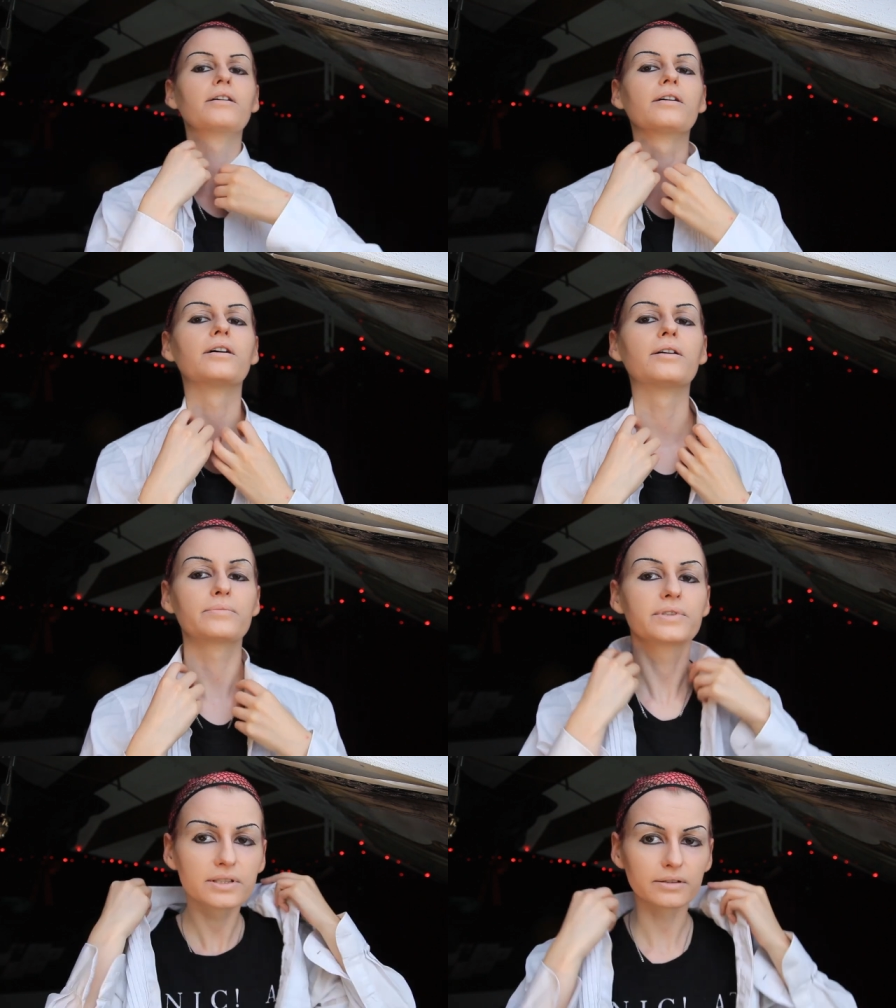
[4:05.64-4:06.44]

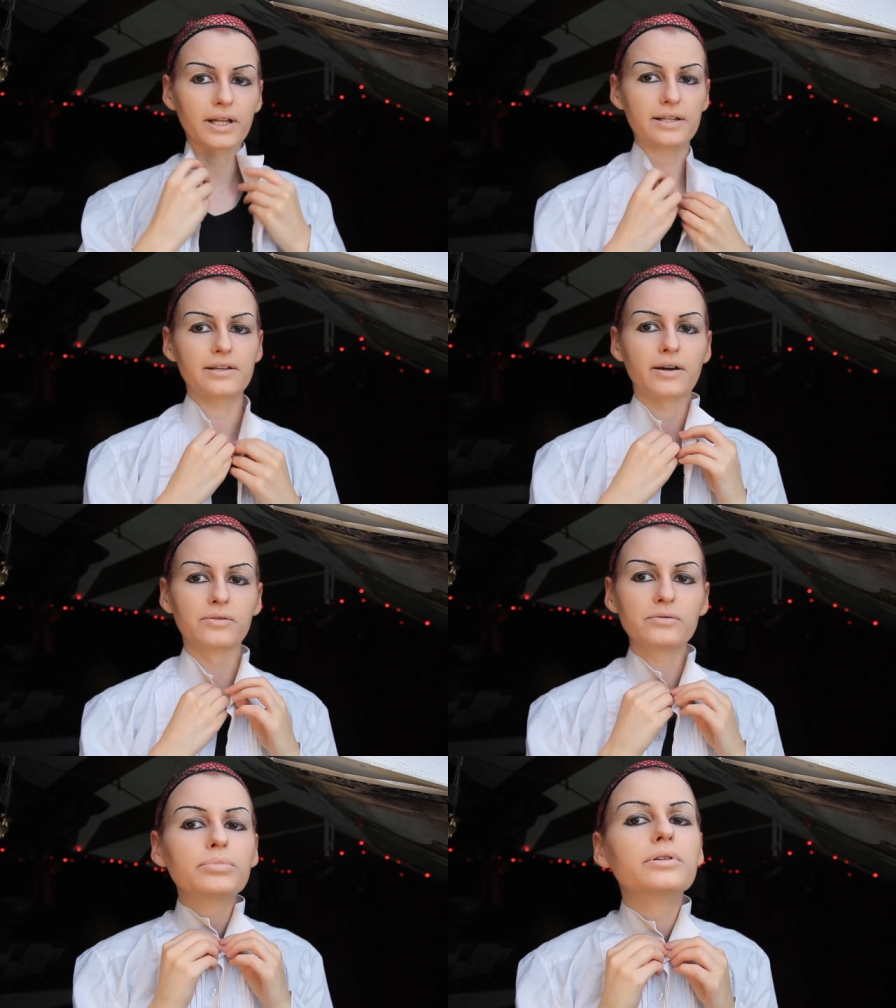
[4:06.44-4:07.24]
Um, so let's
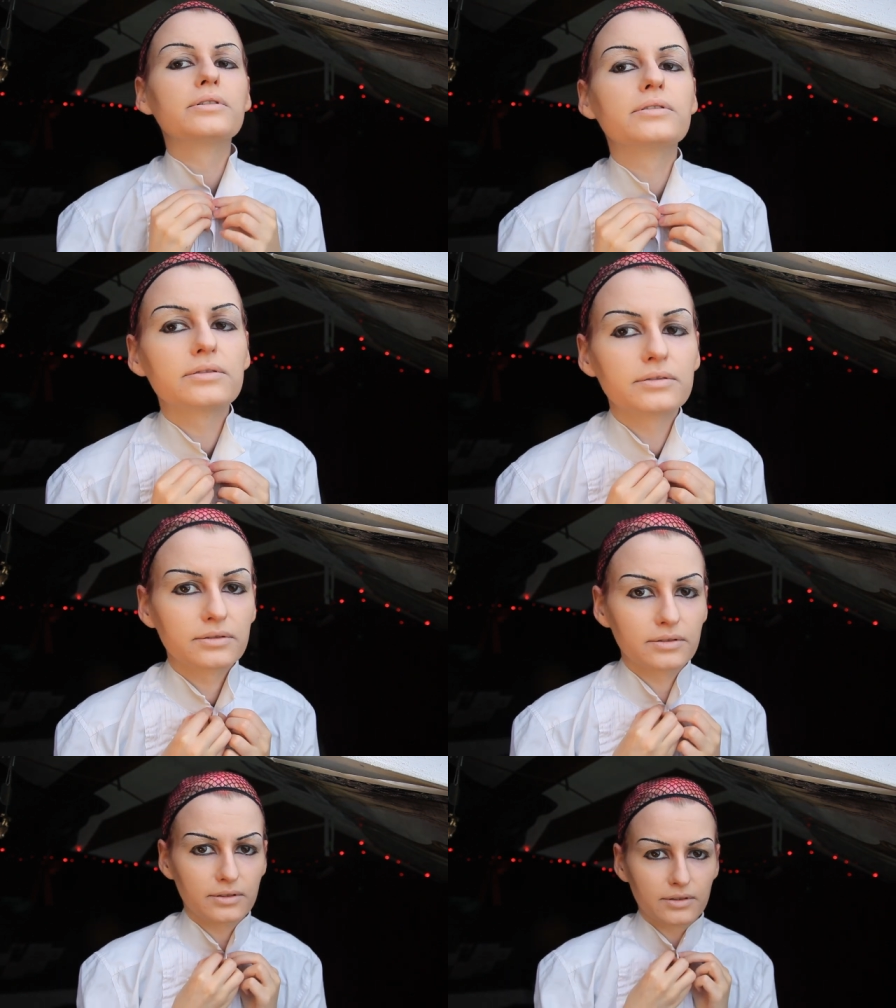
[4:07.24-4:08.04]
hope
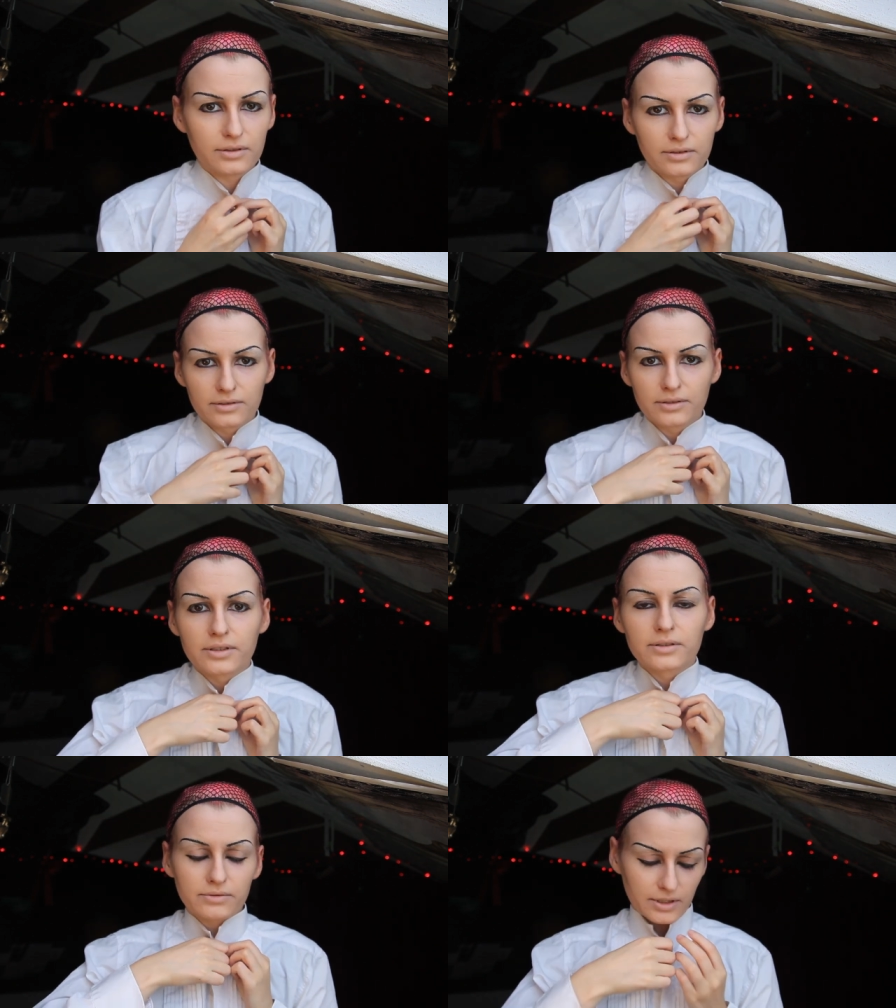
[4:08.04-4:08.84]
I
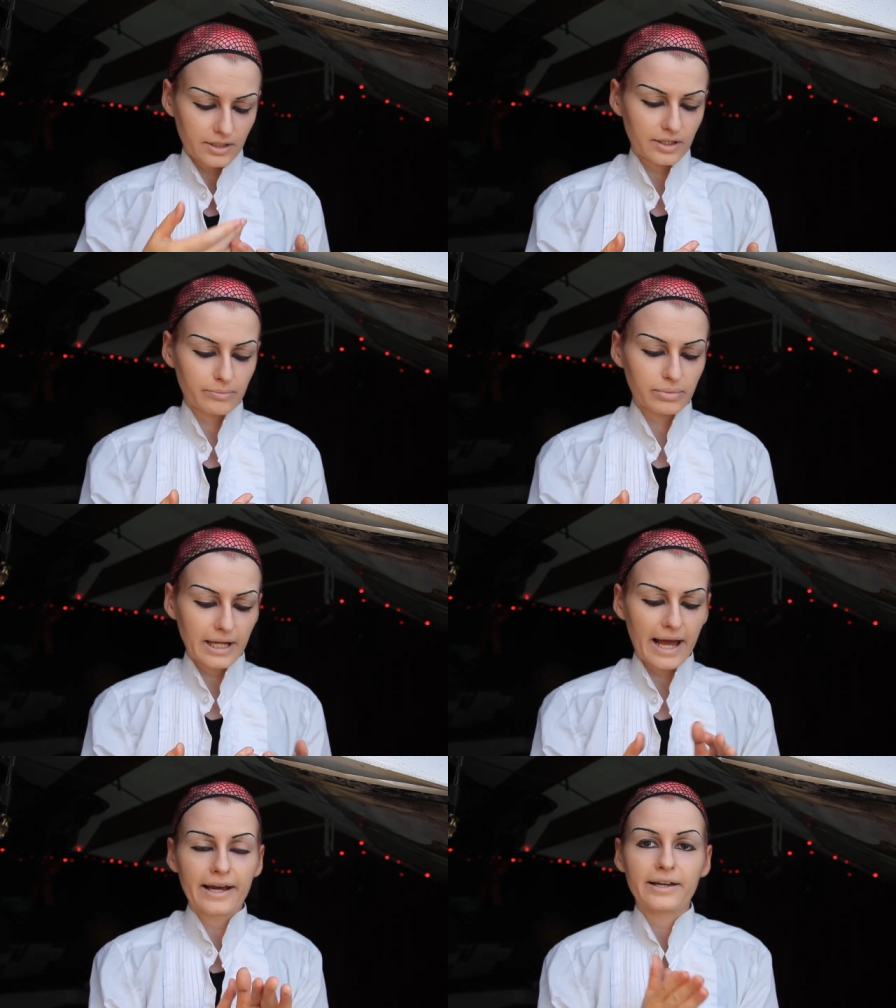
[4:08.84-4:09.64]
don't get any
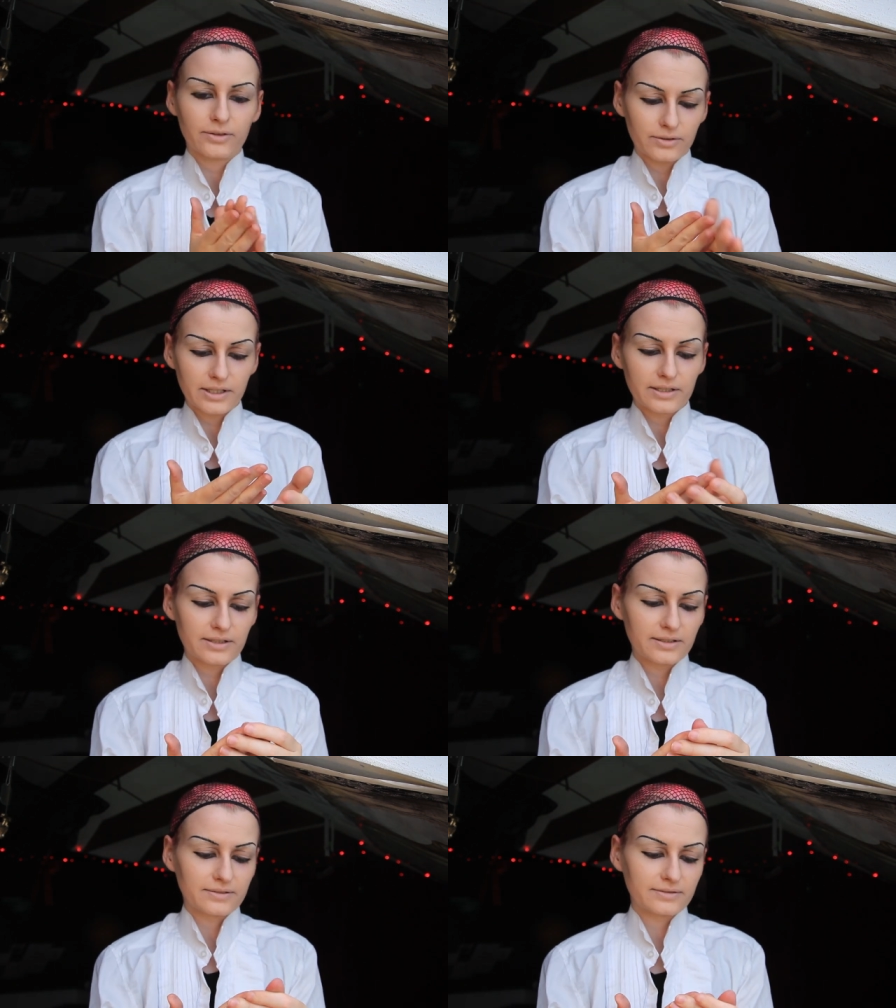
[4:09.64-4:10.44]
black on it.
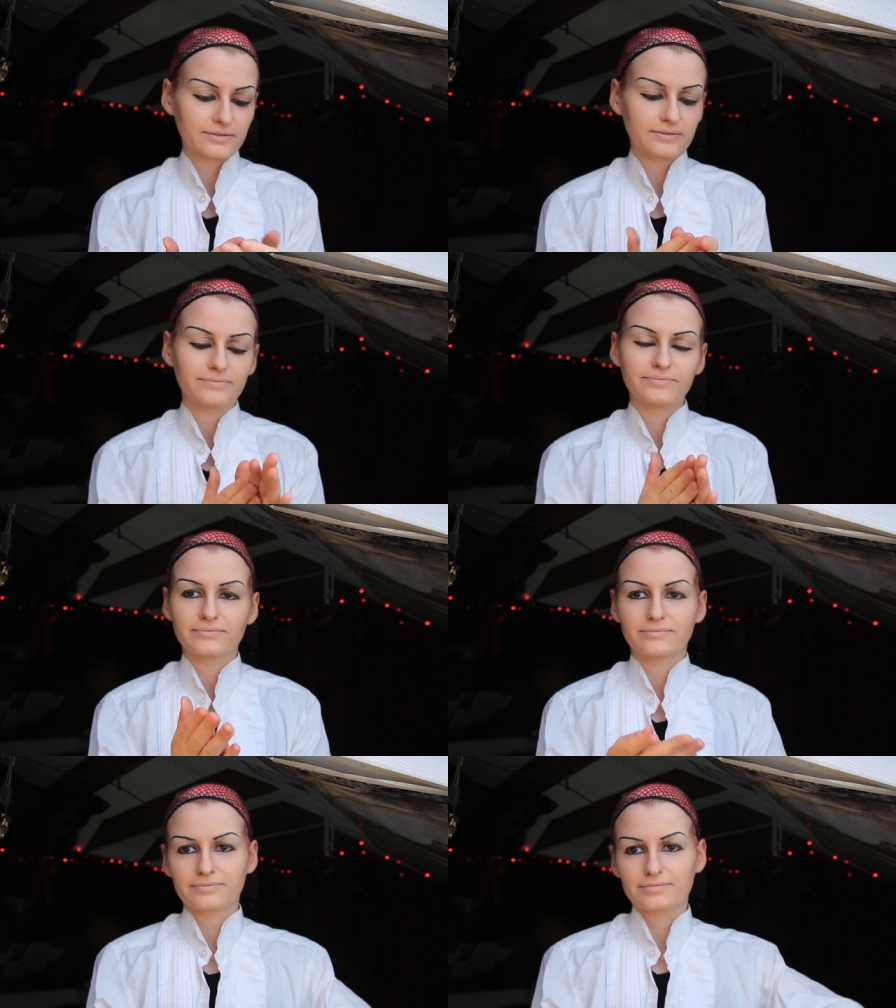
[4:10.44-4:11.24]

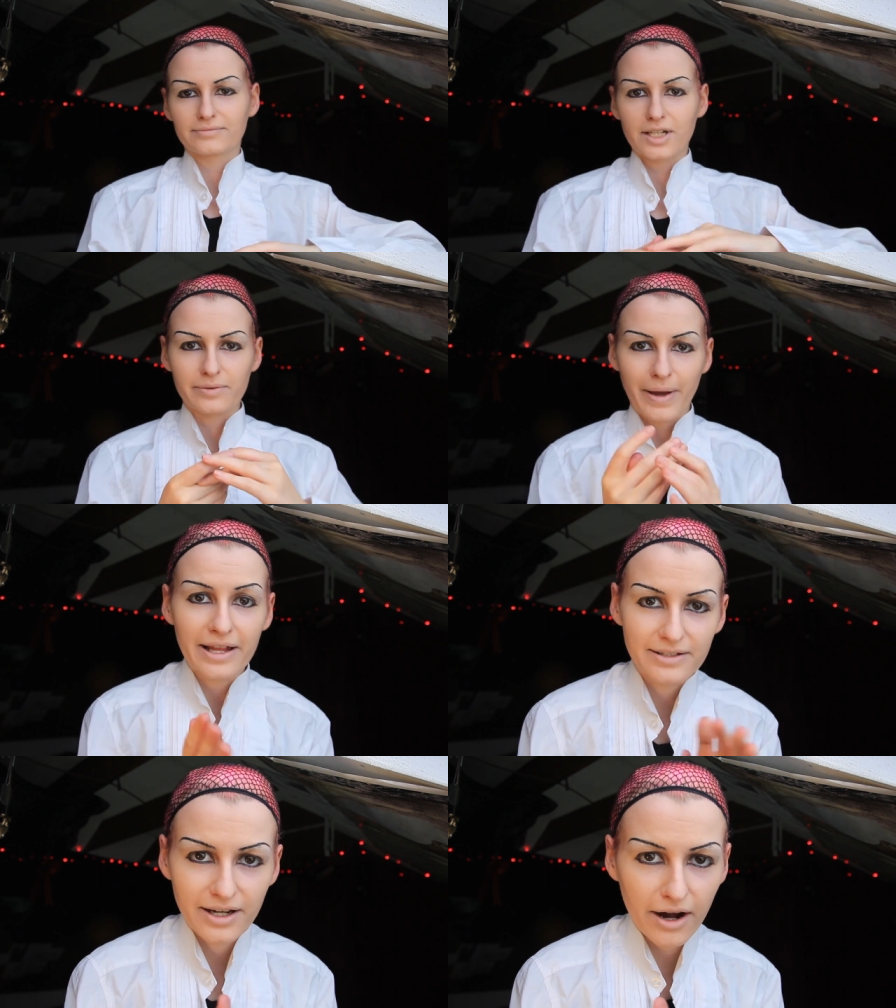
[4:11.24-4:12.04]
Because my
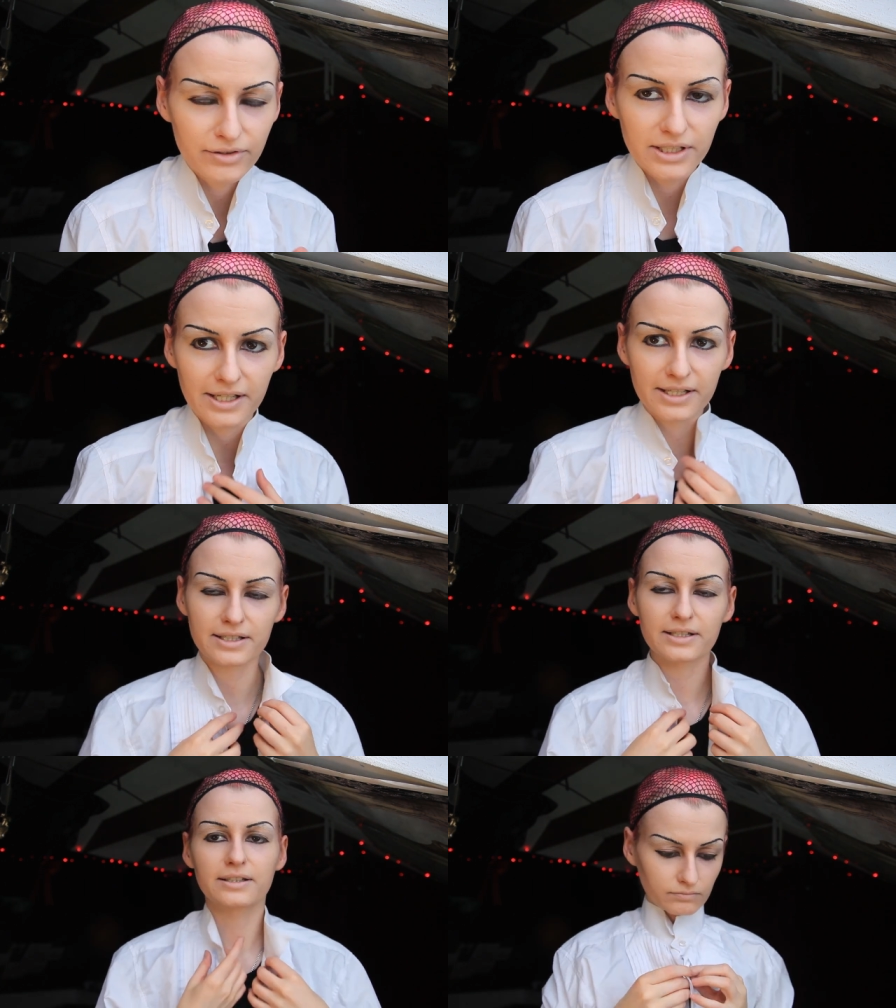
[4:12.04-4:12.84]
hands are covered in
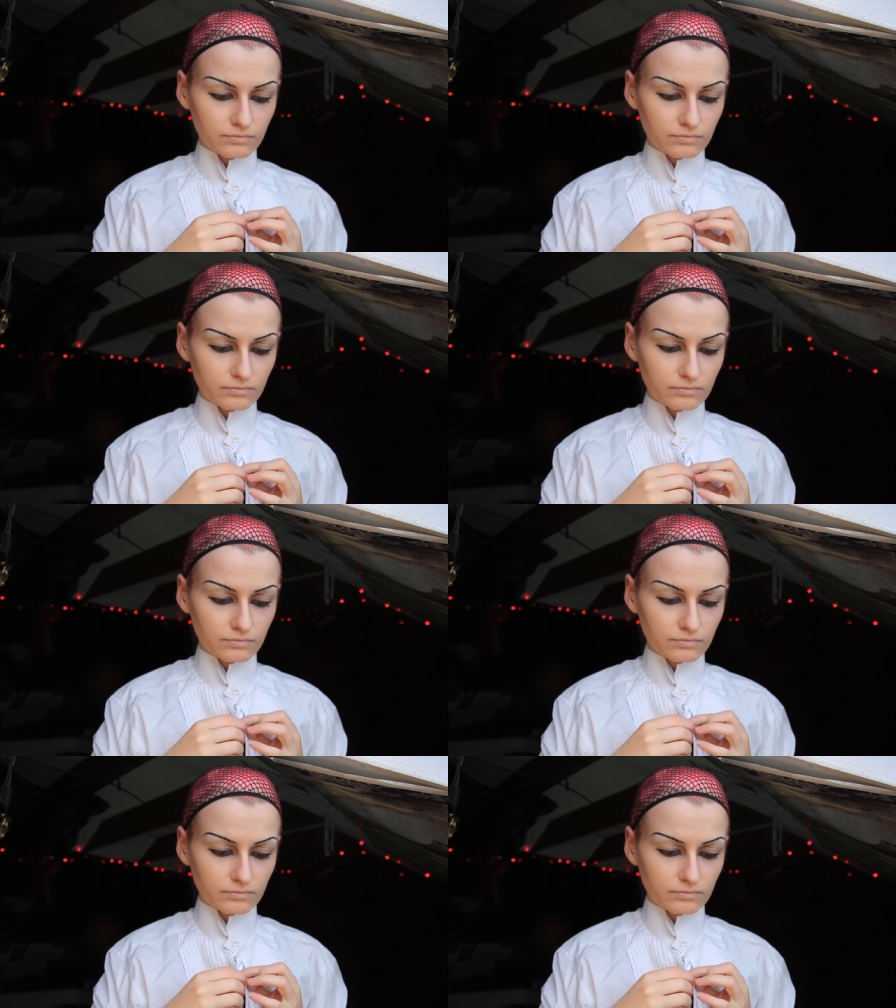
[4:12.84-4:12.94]
it.